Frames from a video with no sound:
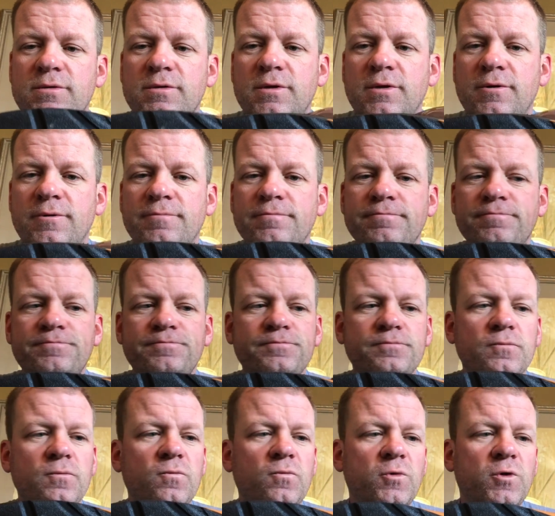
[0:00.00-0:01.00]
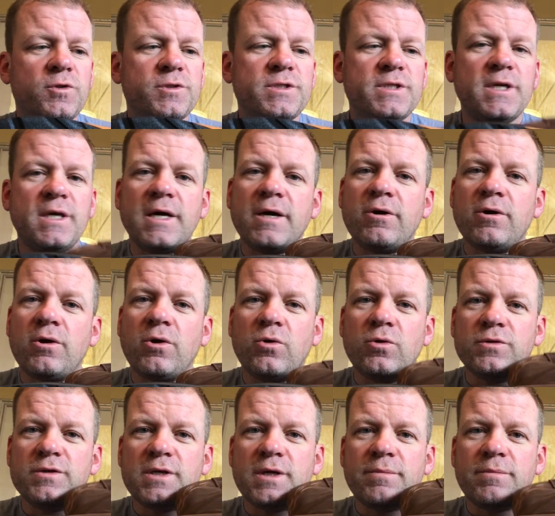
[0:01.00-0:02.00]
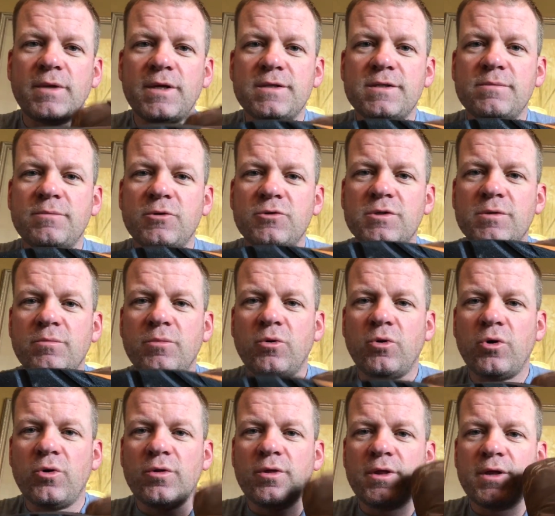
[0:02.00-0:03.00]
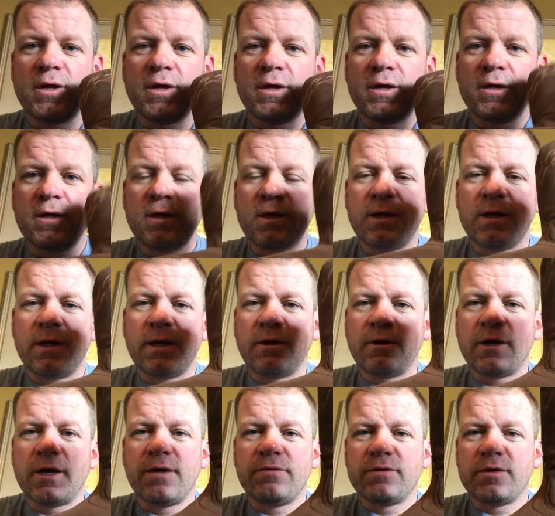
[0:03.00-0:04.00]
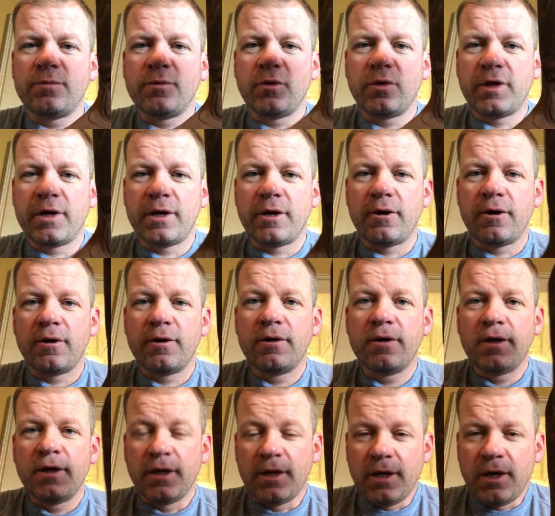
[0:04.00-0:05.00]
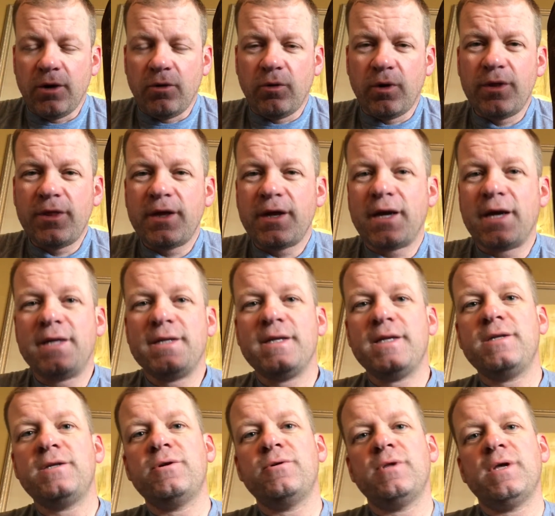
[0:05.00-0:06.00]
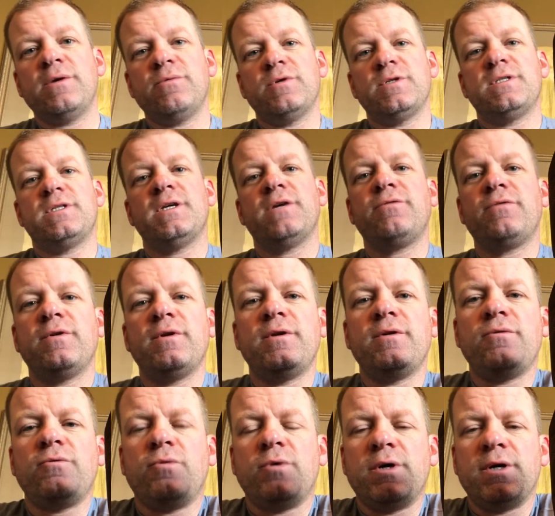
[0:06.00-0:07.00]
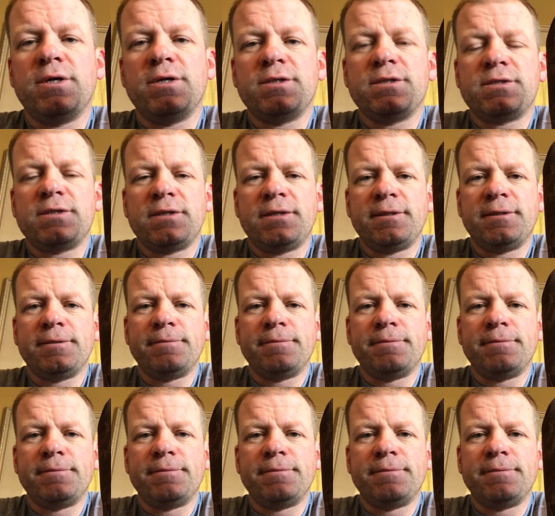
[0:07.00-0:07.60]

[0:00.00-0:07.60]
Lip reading: So we'll see how it holds up. That's the most important thing, and how comfortable they are. One thing I did do that was different was